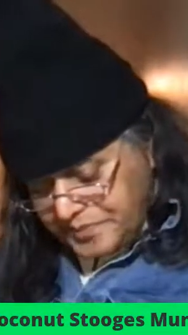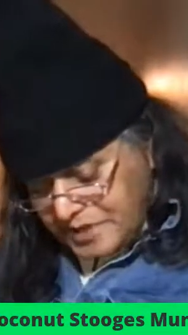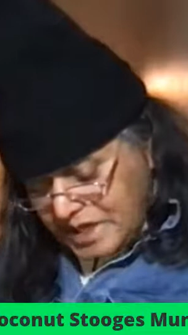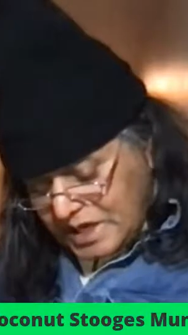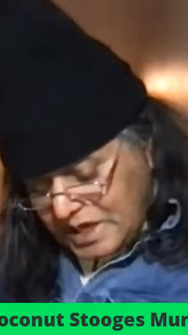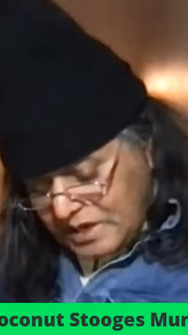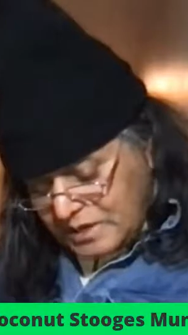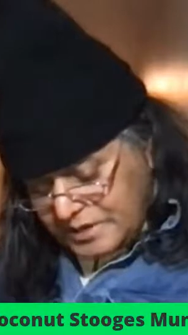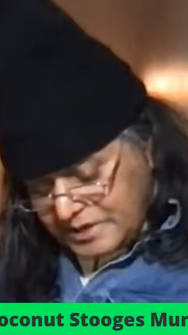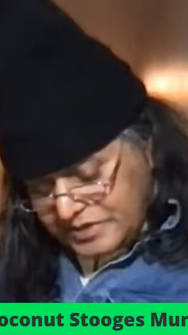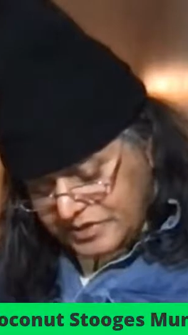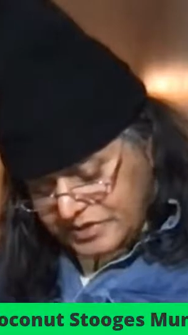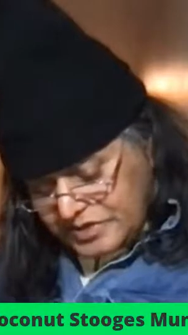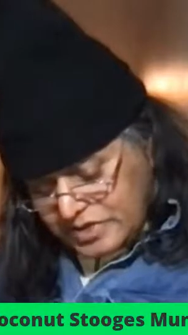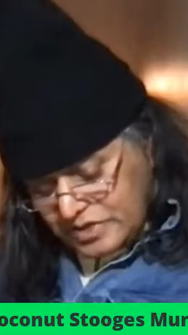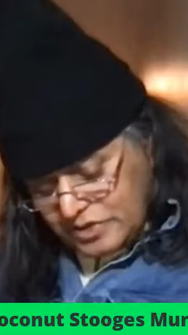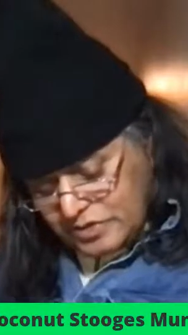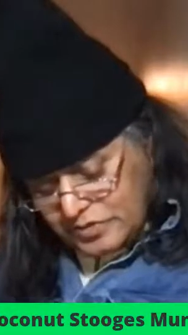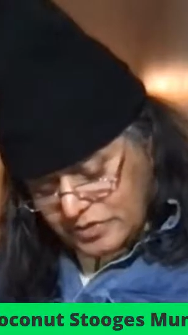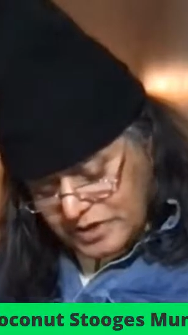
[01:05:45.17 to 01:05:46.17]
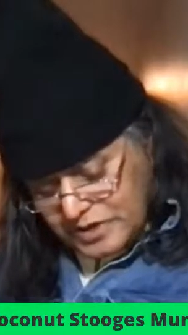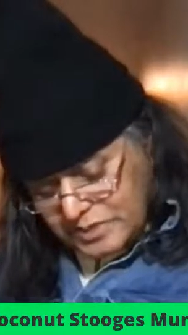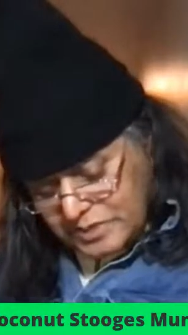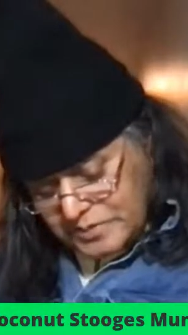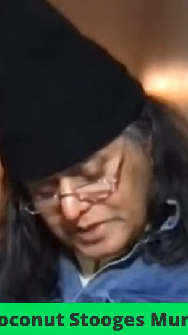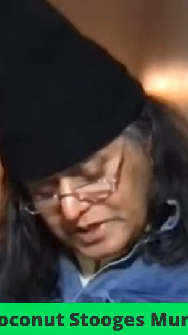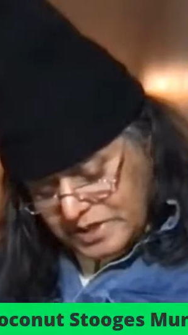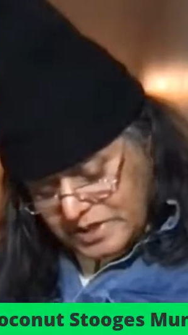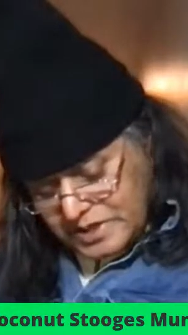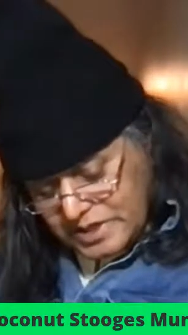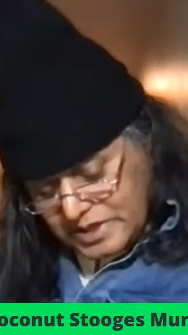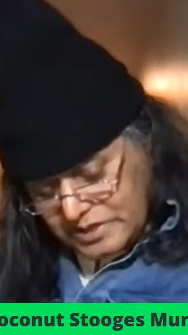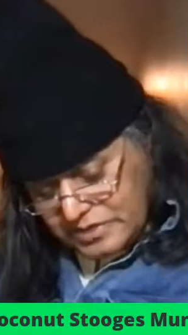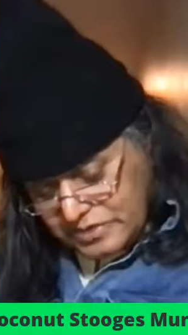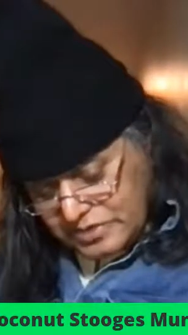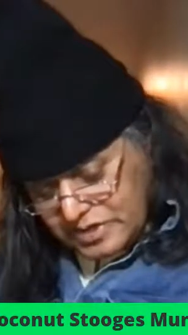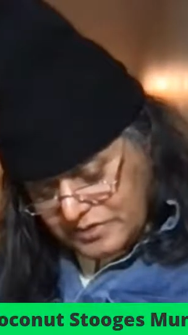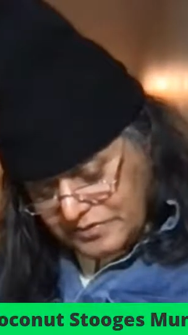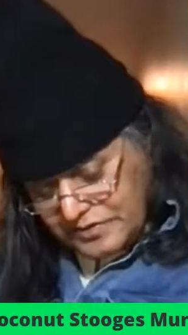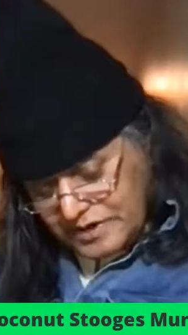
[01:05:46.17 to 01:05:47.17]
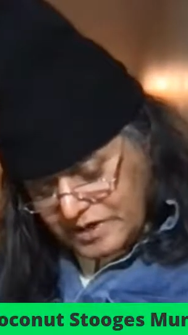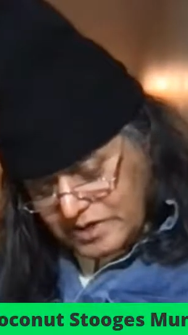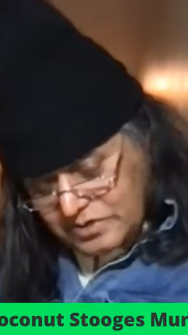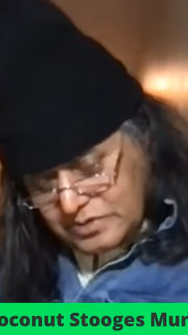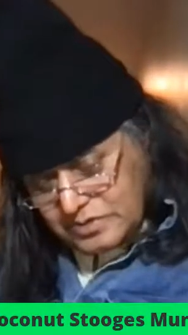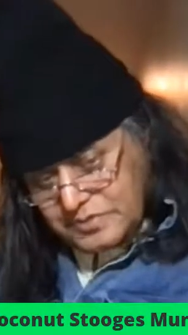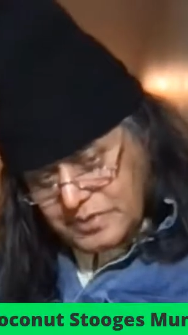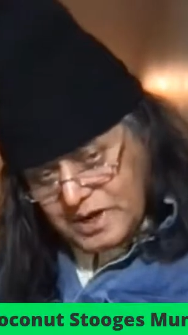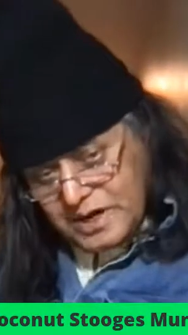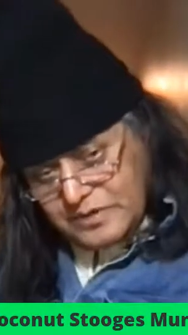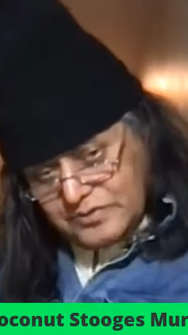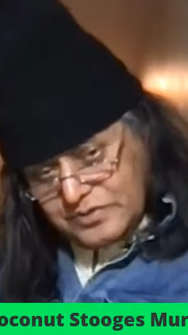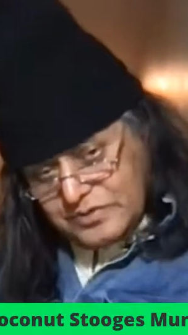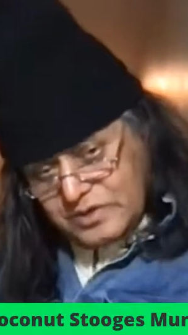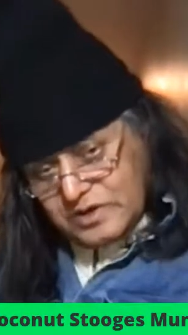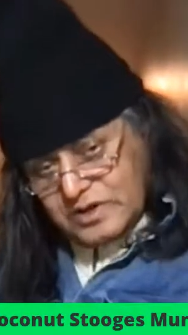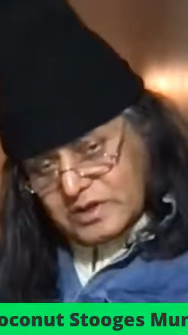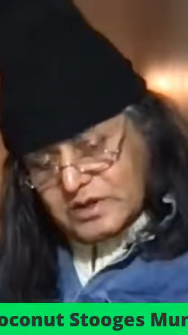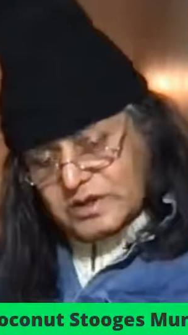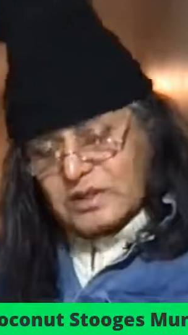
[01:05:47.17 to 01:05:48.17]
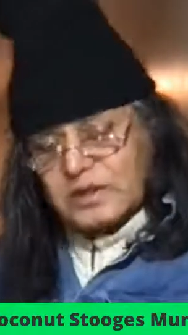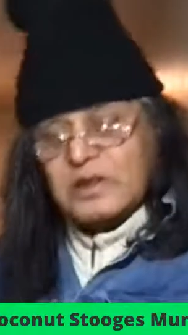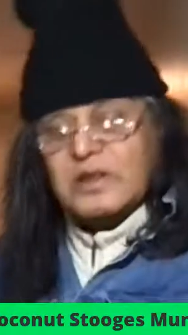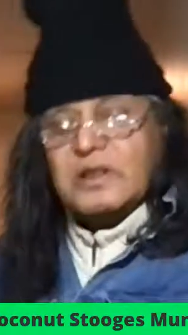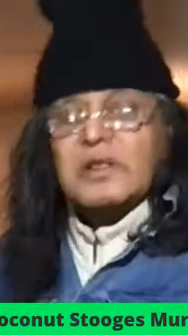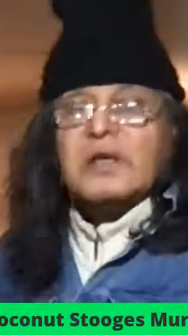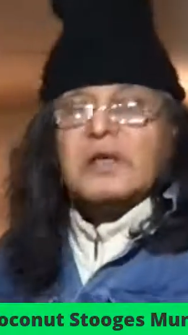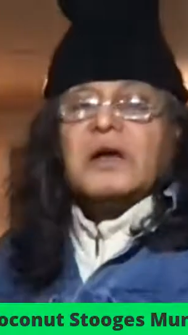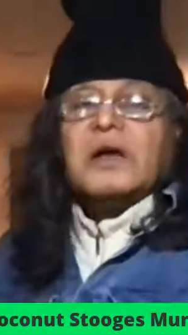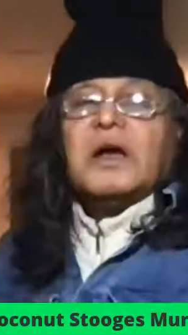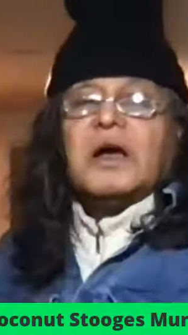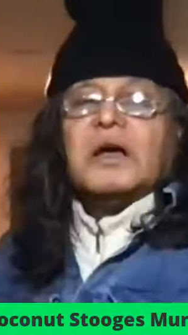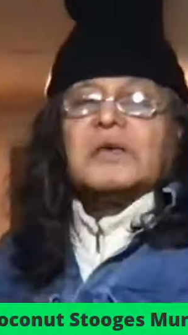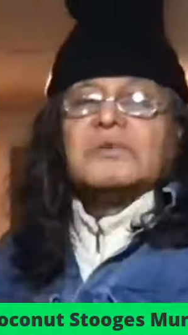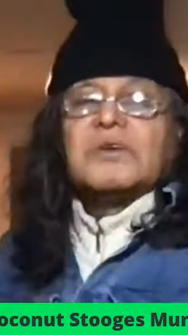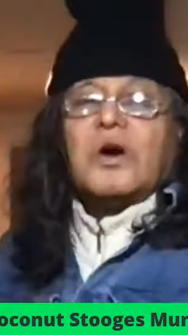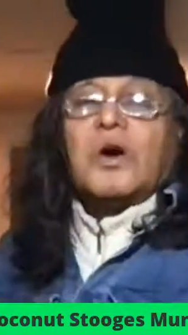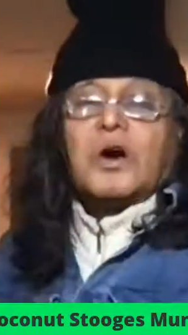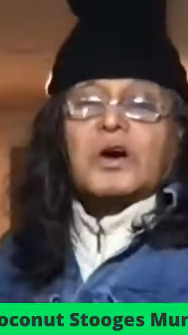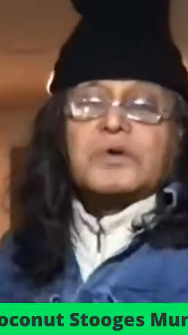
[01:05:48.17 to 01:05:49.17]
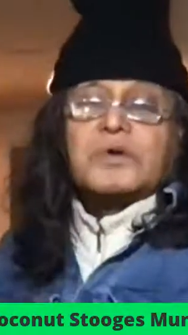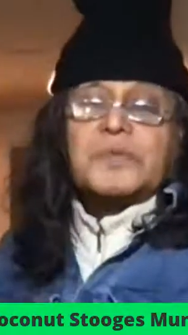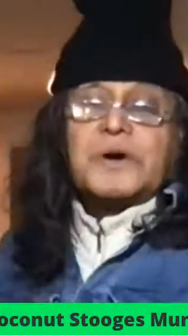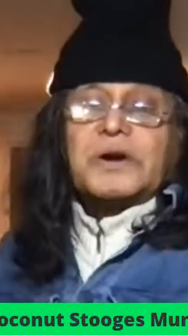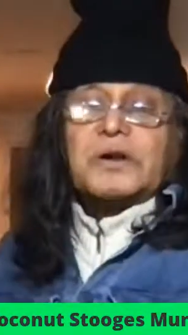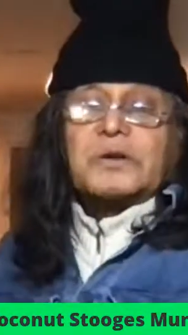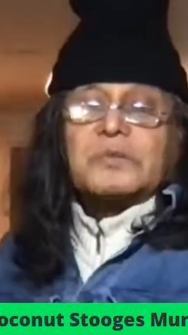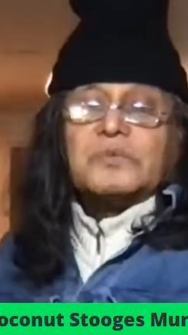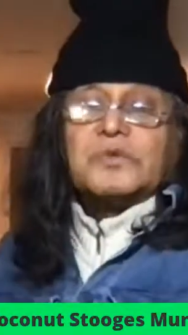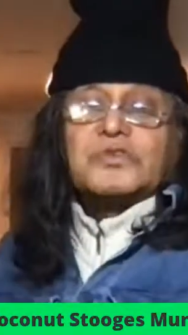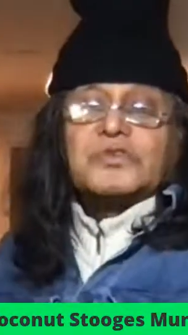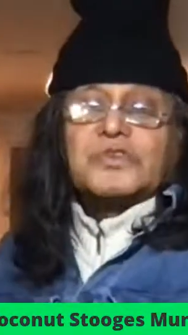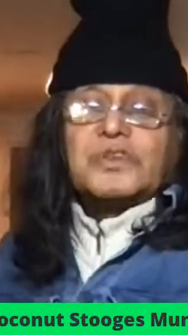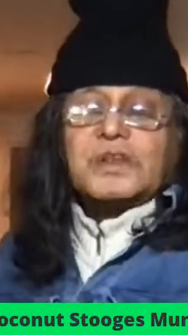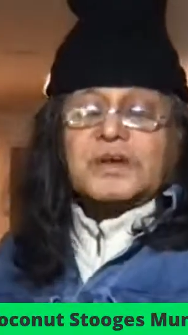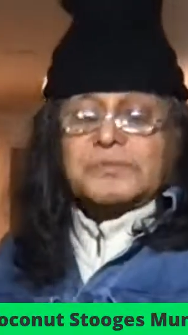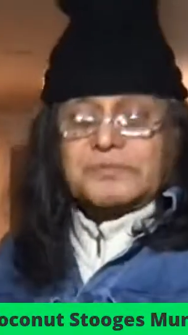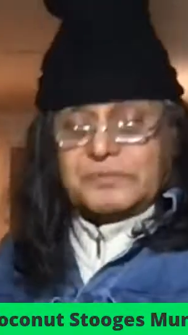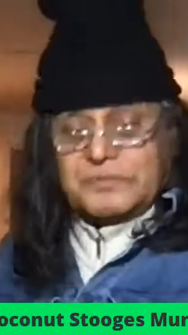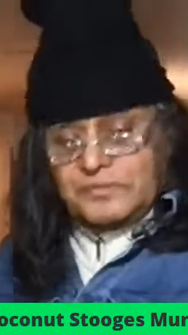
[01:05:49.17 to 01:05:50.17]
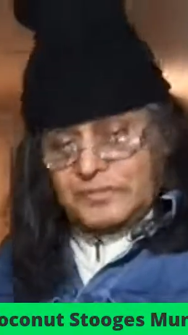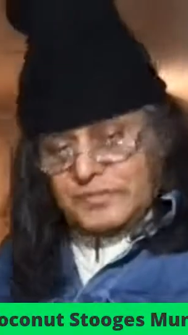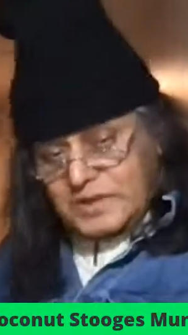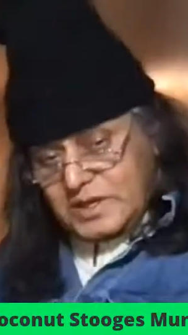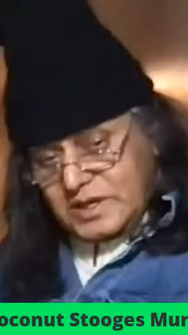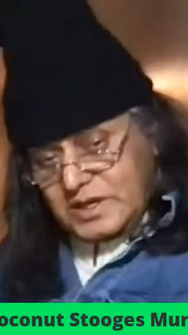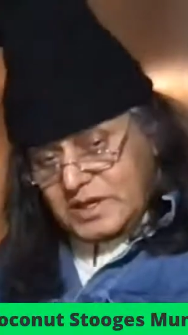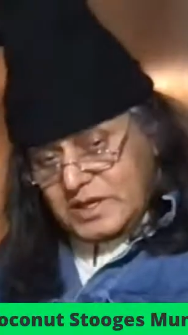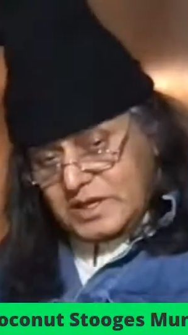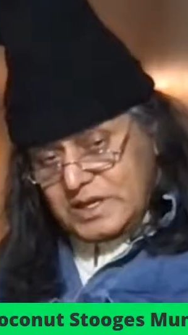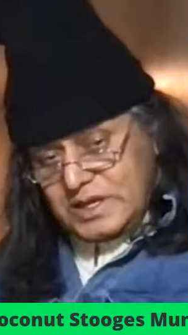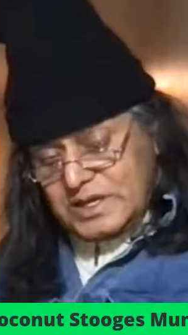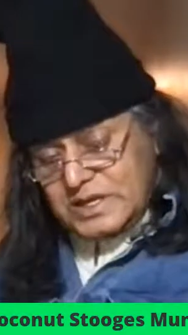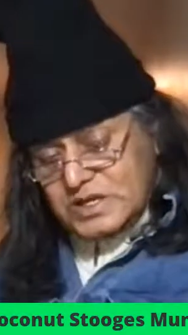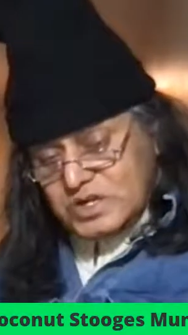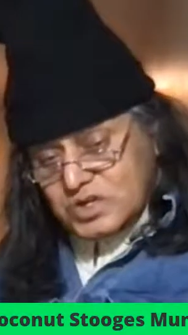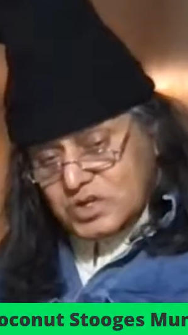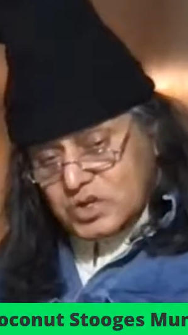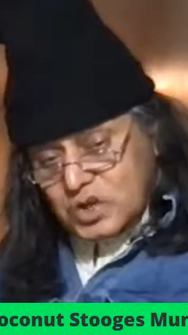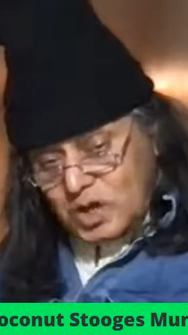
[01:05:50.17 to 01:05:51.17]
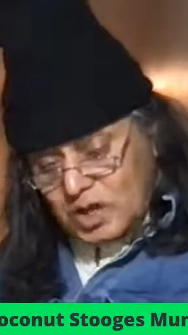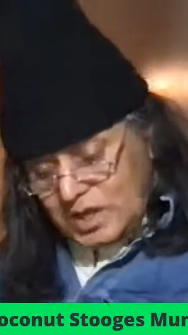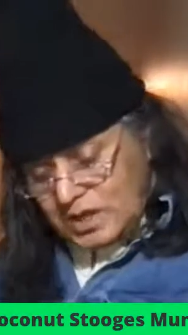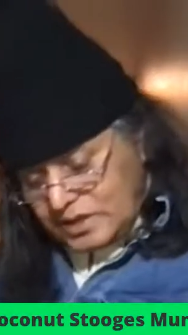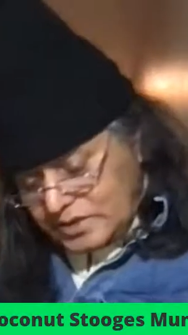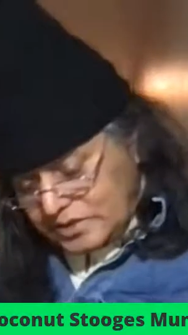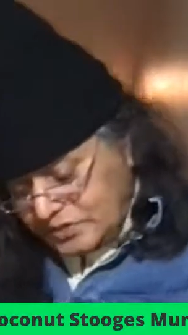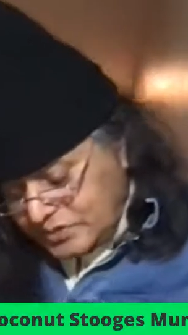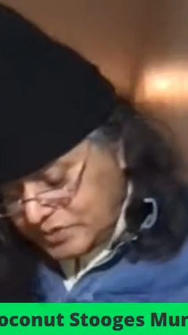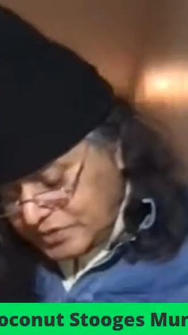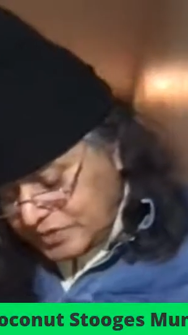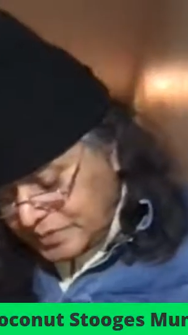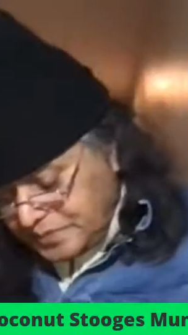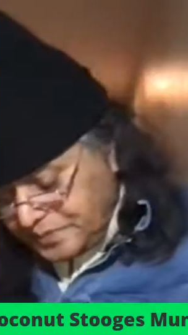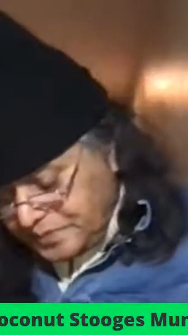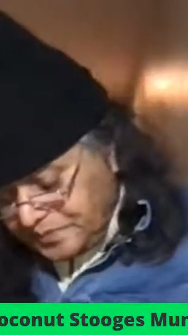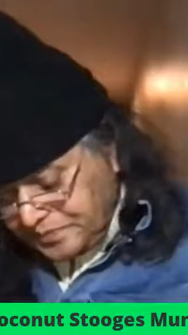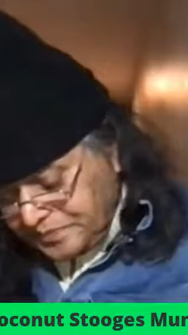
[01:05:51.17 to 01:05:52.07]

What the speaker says: kind of excuse for the media to refer to Bradford as a hotbed of Muslim intolerance.